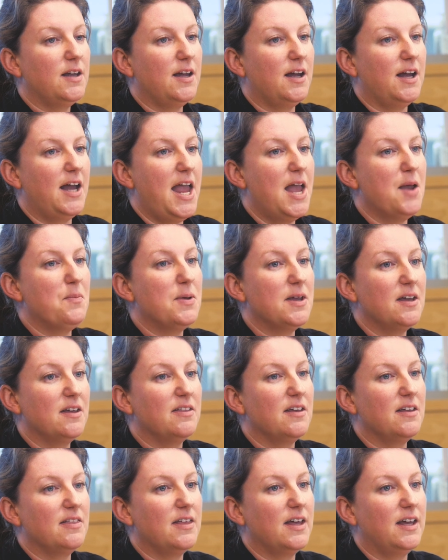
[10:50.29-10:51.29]
happier
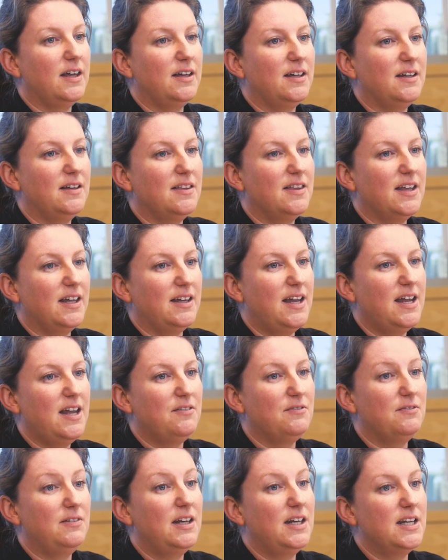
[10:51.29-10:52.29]
that they
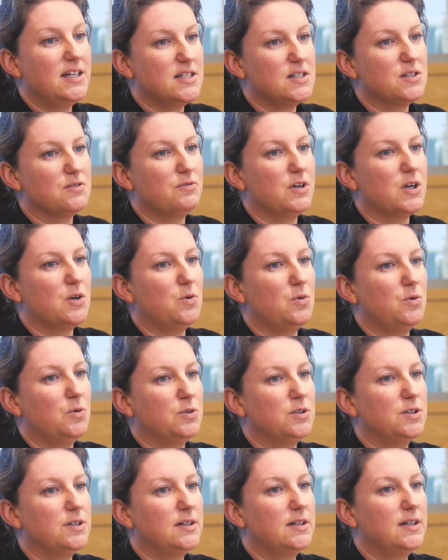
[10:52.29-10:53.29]
have less record